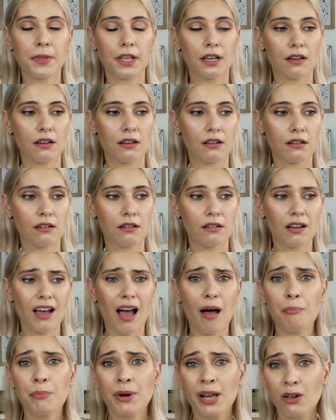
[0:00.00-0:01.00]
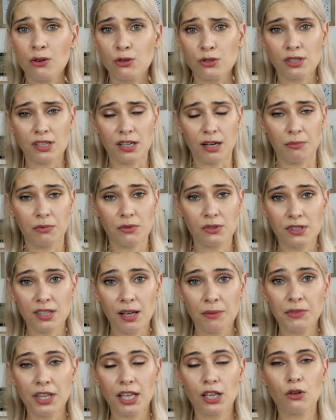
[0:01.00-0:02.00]
uh, apricot scrub or
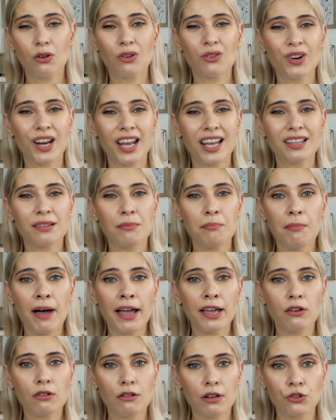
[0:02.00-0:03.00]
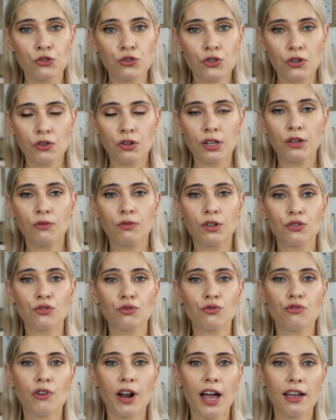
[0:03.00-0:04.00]
something, you create micro injury which
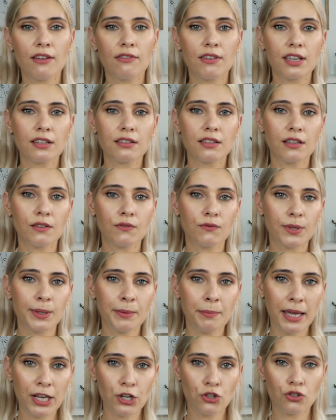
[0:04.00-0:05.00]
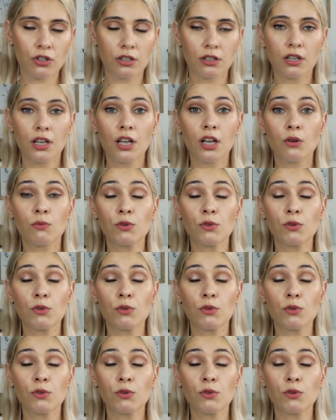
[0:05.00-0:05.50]
you're driving the inflammation,